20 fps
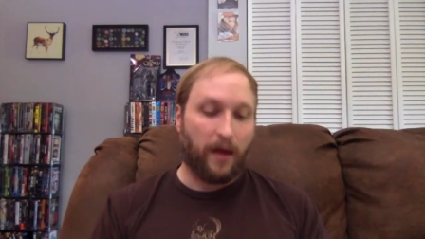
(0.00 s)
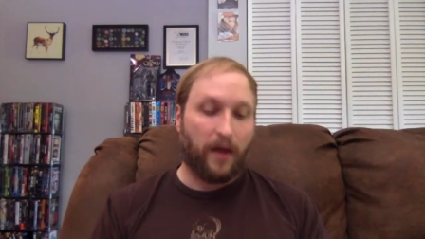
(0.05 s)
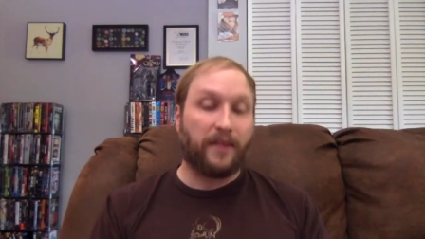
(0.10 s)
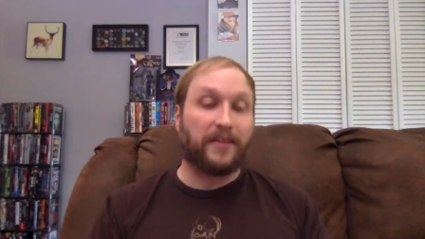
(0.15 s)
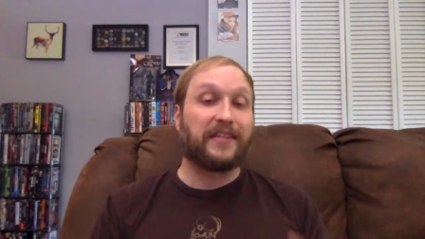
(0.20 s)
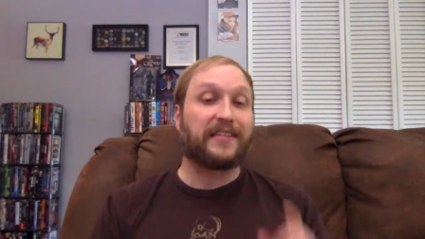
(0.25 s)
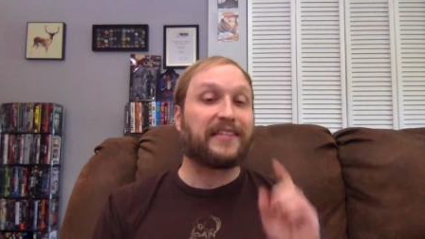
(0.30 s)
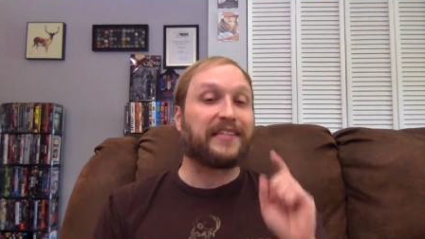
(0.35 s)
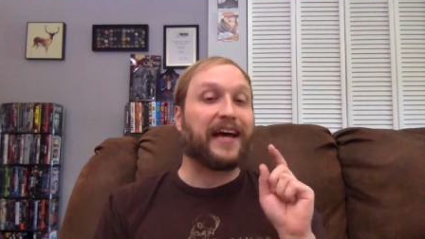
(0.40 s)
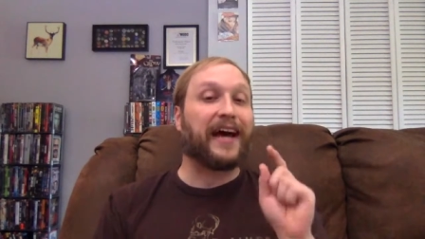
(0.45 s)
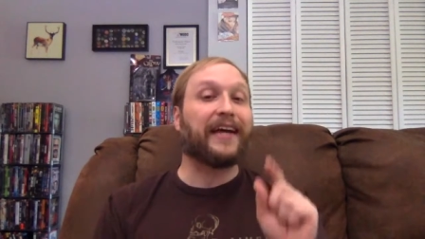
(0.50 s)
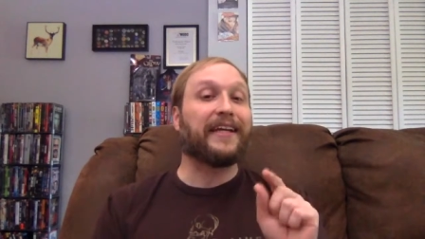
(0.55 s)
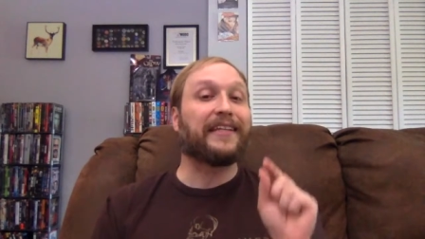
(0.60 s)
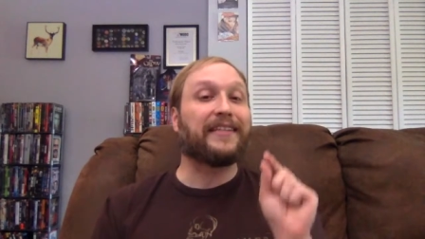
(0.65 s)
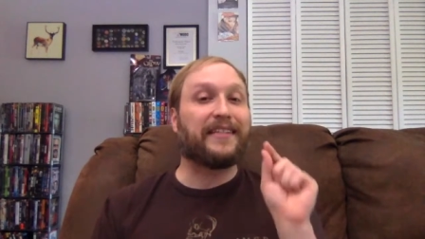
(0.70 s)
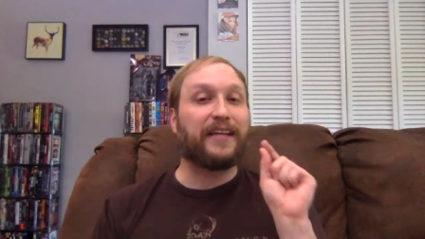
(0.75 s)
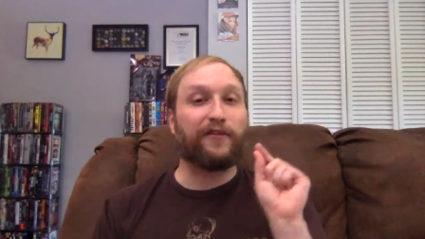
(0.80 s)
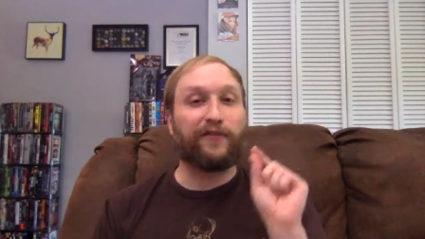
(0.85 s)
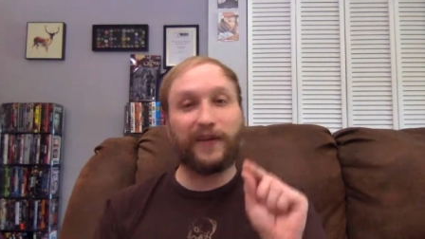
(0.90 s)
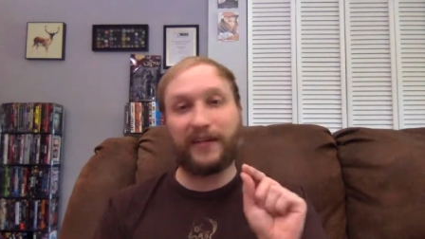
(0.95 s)
The
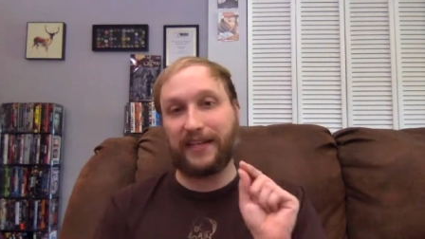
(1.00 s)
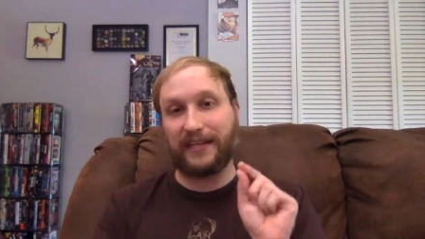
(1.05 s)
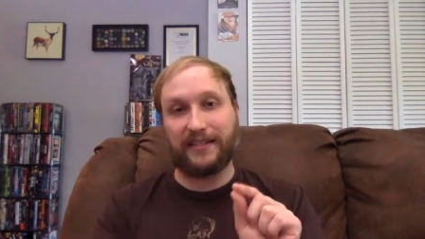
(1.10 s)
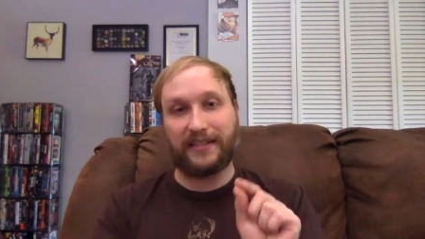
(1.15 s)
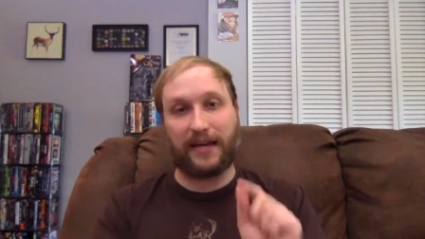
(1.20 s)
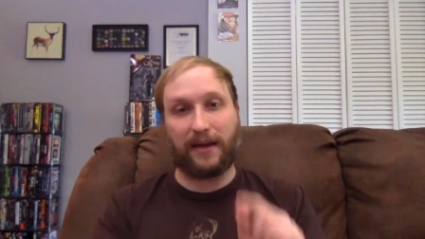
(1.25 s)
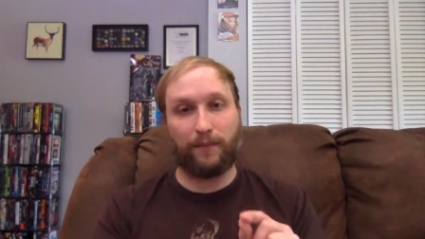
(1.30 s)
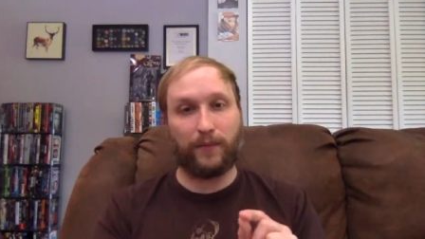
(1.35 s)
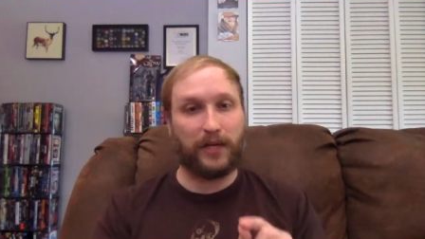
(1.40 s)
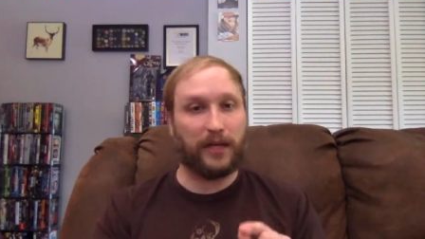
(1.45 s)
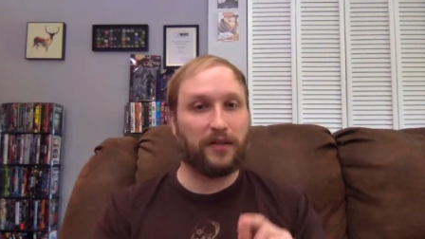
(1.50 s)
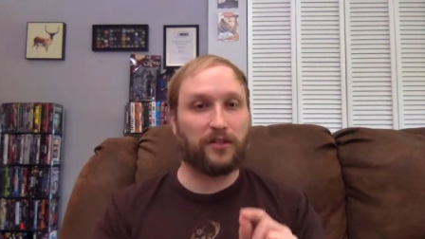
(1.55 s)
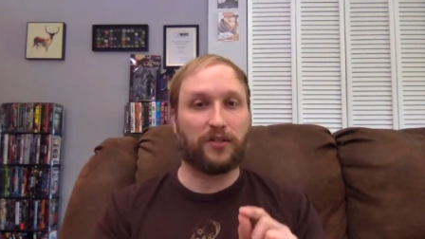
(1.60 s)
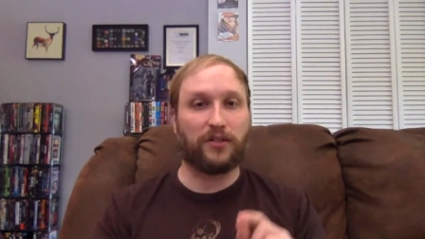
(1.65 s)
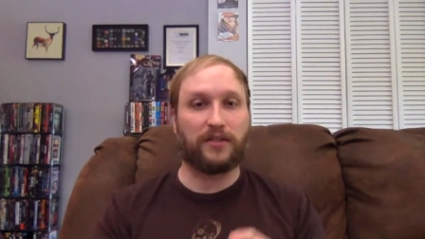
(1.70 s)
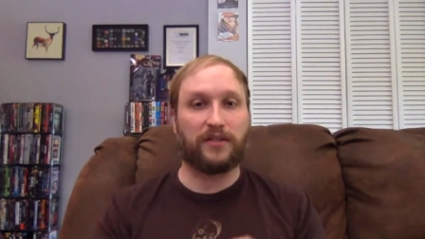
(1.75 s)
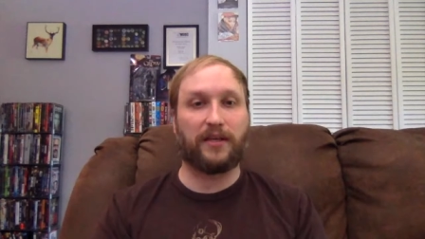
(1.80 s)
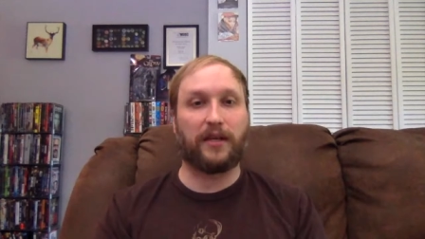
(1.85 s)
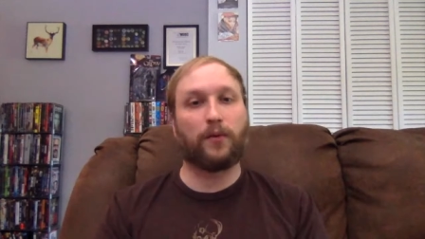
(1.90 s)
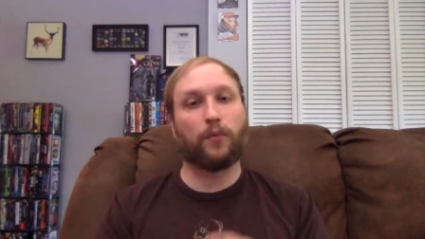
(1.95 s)
scientific
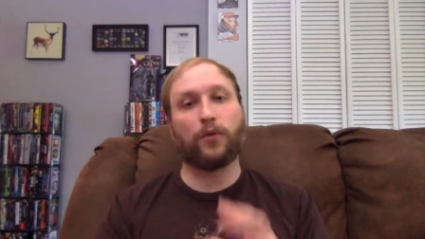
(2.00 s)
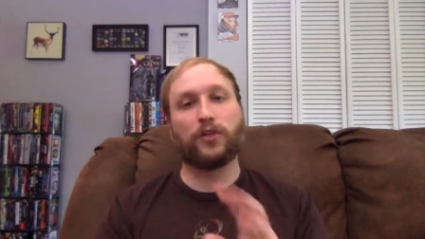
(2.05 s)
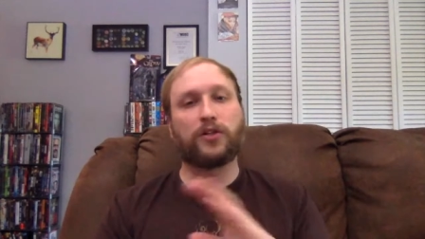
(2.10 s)
examination scene,